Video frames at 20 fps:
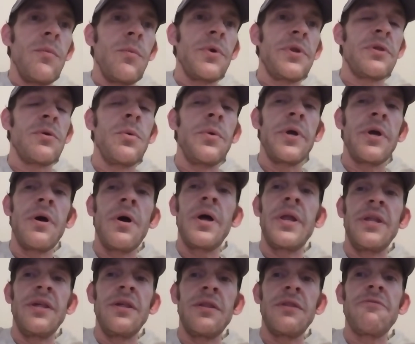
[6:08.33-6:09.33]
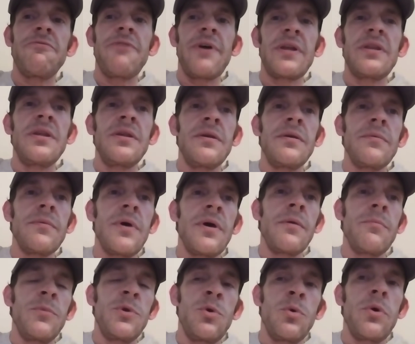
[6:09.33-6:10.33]
what's going on is affecting
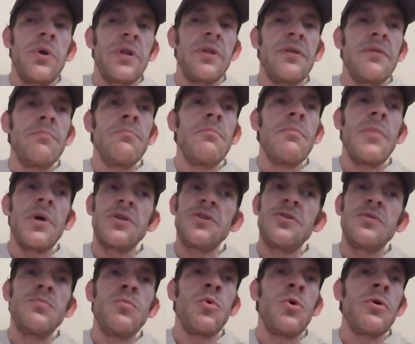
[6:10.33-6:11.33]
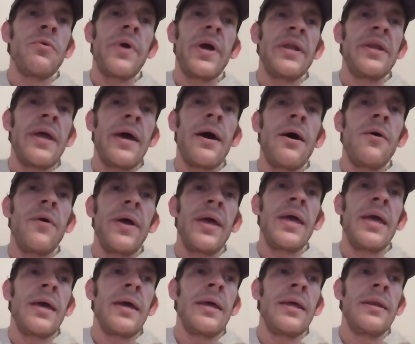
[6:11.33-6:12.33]
minorities much more right now,
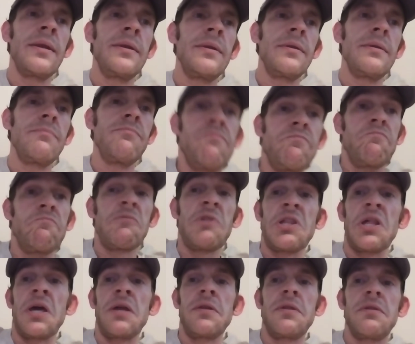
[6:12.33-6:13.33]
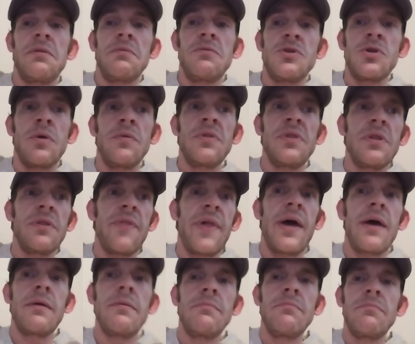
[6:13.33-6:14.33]
and science shows
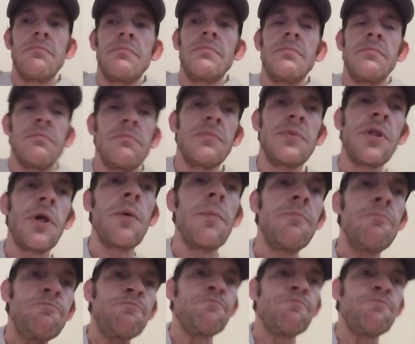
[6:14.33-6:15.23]
that. So,